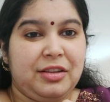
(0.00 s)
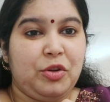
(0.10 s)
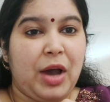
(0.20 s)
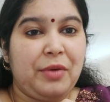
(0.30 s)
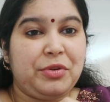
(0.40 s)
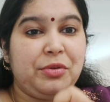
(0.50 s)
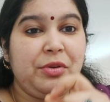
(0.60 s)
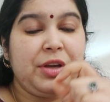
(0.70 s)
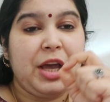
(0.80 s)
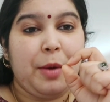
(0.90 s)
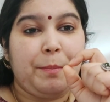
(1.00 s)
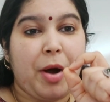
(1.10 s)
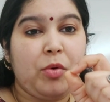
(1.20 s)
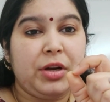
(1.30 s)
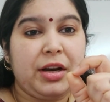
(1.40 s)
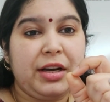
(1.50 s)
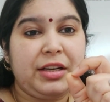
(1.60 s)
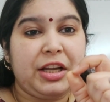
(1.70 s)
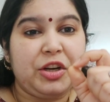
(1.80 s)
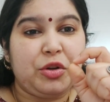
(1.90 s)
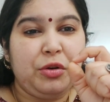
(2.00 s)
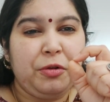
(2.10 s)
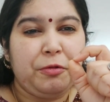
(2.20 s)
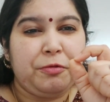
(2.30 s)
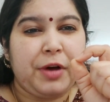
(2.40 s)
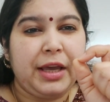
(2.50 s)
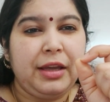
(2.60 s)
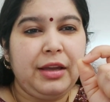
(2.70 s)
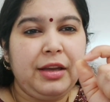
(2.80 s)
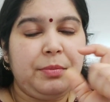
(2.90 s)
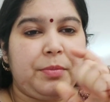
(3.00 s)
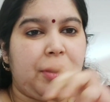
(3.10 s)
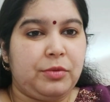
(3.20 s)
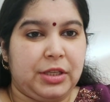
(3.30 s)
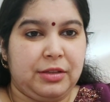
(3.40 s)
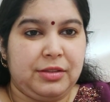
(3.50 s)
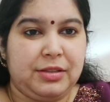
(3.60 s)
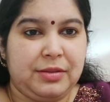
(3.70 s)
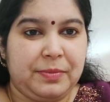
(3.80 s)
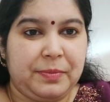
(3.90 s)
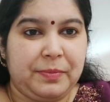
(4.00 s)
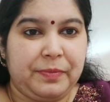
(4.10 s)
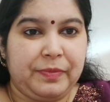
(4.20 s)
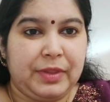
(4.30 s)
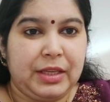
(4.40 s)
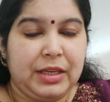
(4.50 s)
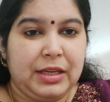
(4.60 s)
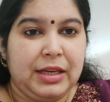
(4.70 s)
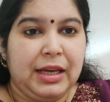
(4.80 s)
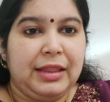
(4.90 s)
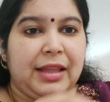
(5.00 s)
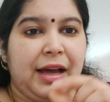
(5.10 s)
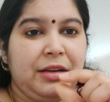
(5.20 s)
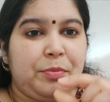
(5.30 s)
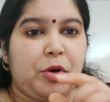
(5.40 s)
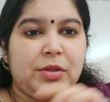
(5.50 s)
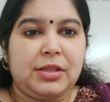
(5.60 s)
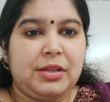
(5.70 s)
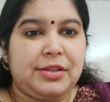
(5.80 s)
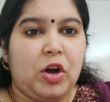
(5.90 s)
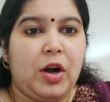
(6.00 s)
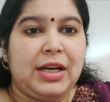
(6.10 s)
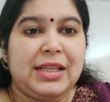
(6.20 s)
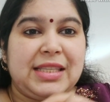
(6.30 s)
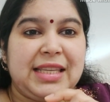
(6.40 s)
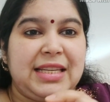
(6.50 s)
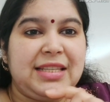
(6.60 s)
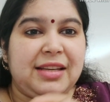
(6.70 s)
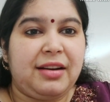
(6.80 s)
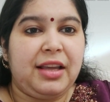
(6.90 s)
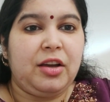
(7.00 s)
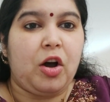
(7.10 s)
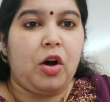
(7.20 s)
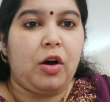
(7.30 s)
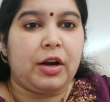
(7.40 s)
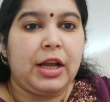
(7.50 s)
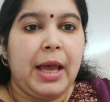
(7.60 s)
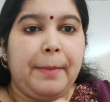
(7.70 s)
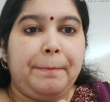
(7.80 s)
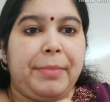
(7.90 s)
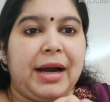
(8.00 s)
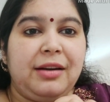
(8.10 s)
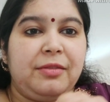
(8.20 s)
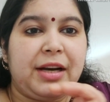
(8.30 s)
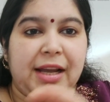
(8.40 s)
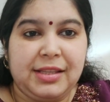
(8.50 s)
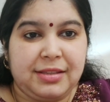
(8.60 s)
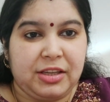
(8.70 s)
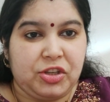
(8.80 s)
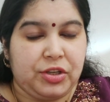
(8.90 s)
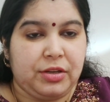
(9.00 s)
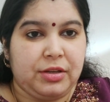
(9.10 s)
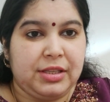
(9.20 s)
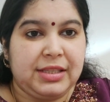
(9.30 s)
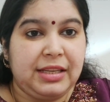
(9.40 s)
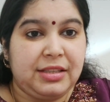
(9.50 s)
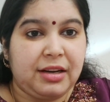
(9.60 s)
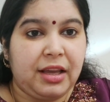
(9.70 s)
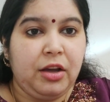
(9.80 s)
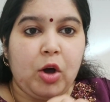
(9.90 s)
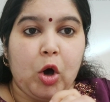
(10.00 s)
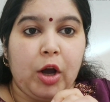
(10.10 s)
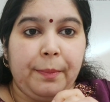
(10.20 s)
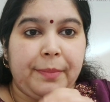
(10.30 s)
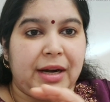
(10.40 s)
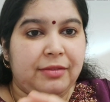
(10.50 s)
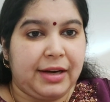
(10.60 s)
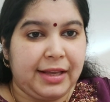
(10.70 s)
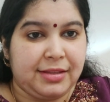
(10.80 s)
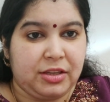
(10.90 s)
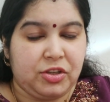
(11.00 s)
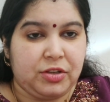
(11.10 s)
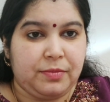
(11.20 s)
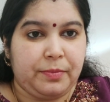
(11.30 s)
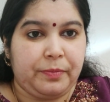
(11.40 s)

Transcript: You have to powder it into fine powders. That process is called sintering or pulverization. Sintering or pulverization.